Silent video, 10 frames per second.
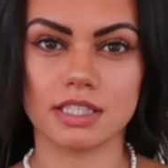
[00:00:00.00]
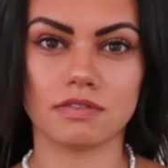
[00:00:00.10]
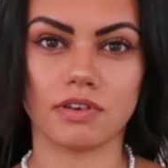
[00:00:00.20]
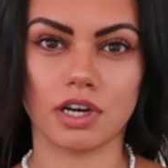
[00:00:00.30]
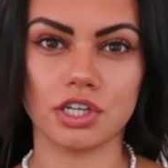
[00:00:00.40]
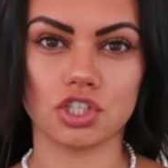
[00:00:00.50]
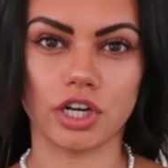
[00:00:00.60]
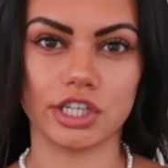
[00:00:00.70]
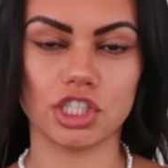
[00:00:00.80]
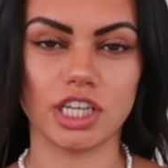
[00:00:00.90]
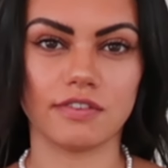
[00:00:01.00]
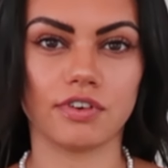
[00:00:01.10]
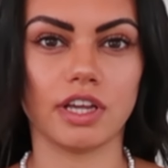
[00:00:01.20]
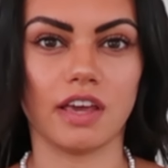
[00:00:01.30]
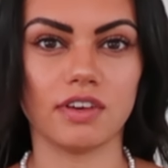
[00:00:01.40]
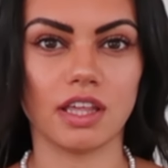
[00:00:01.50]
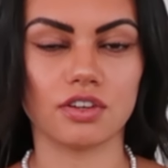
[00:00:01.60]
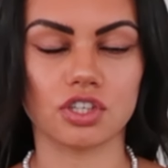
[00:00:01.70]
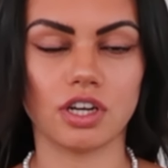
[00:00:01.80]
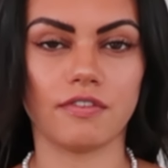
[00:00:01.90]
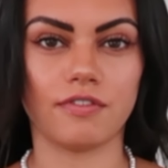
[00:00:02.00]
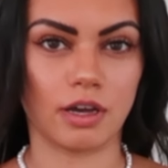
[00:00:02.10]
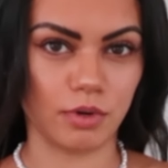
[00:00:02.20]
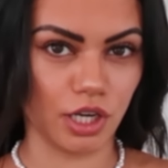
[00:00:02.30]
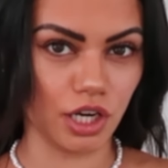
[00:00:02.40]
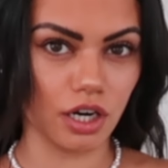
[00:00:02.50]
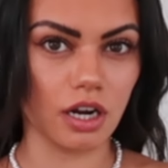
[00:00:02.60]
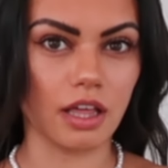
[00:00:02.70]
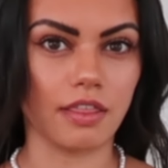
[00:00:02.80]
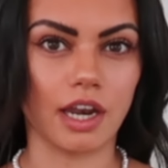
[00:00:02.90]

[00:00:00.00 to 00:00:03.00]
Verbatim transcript: is very stretchy and forgiving and there's enough fabric here